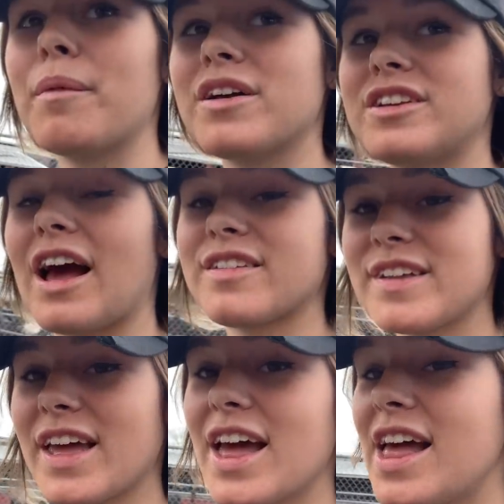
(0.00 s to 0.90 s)
milk
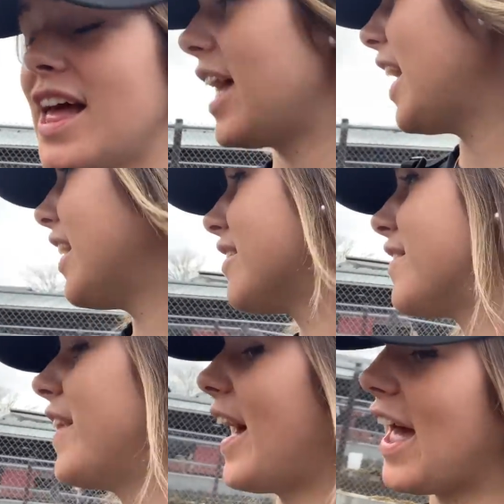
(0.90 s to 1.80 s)
taxi is
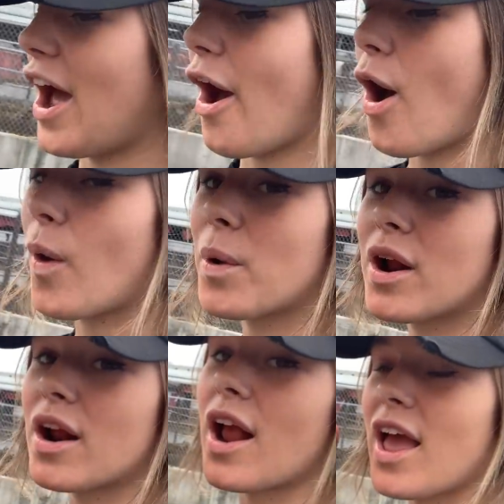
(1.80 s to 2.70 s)
that
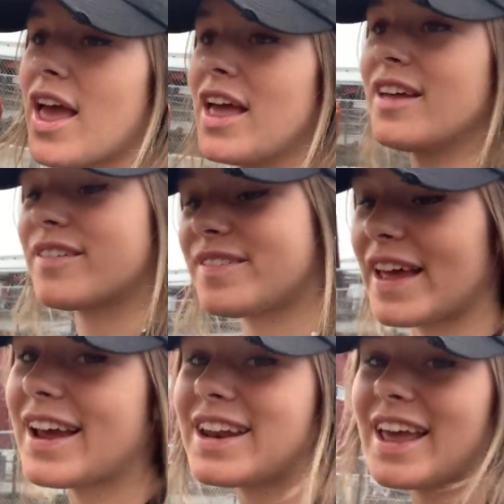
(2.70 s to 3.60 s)
our
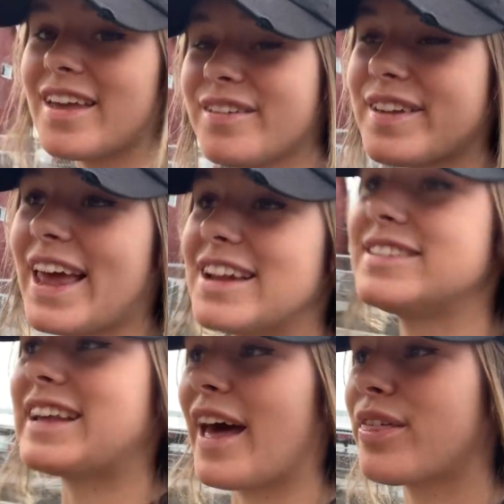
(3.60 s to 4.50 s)
sickness
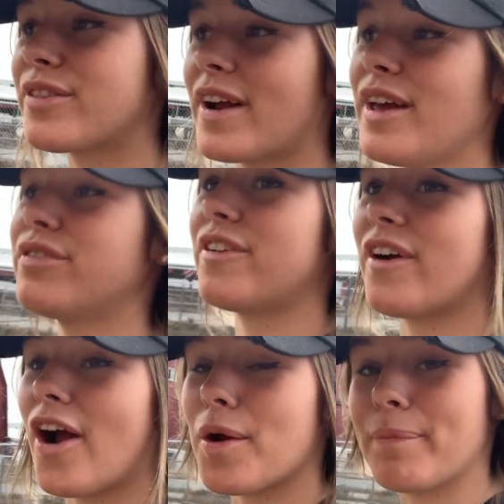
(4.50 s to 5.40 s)
and death rate
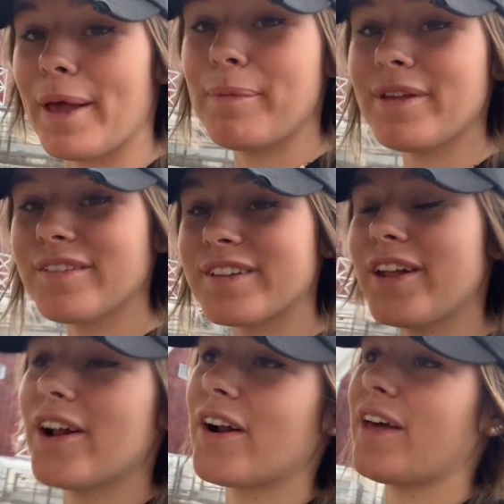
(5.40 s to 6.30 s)
for our babies
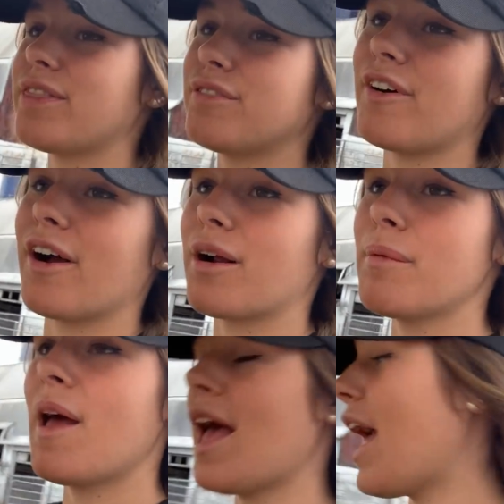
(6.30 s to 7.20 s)
here at the
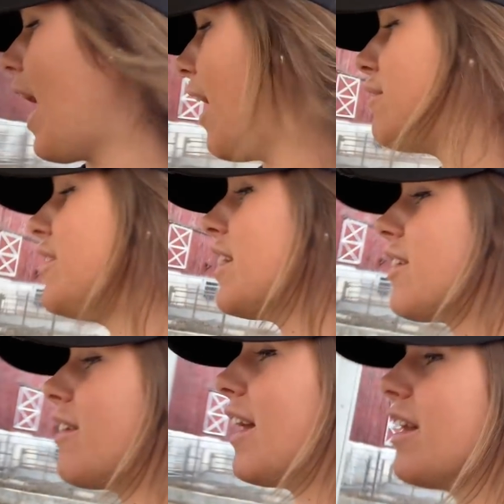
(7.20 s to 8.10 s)
farm have
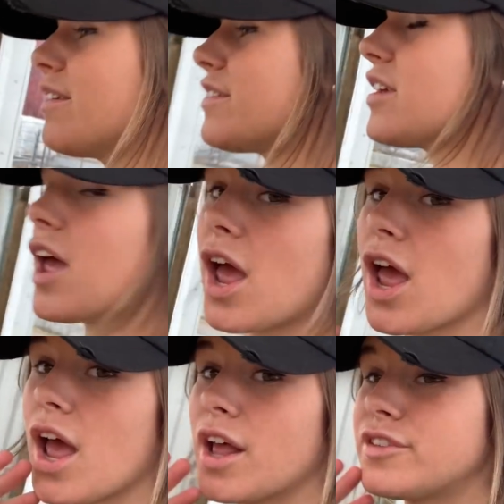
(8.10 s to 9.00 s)
decreased
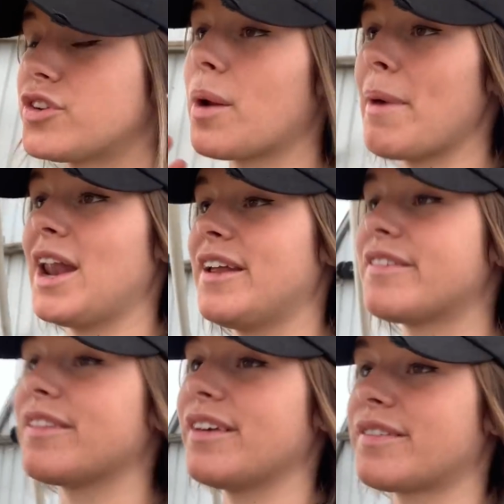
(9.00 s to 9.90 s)

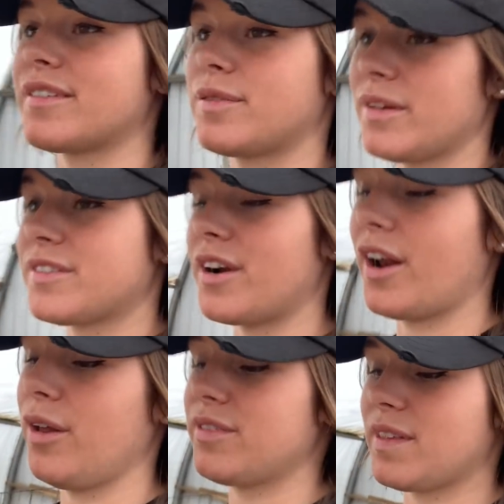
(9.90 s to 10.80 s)
tremendously since we
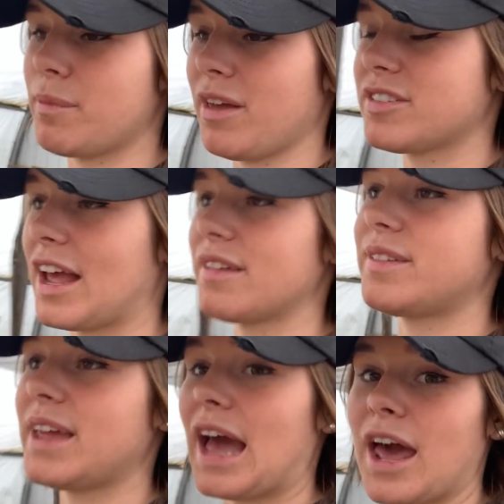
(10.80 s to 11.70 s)
started using the milk
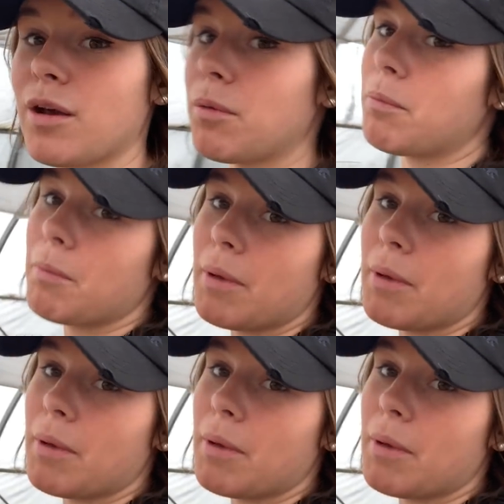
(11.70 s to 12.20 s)
taxi. I don't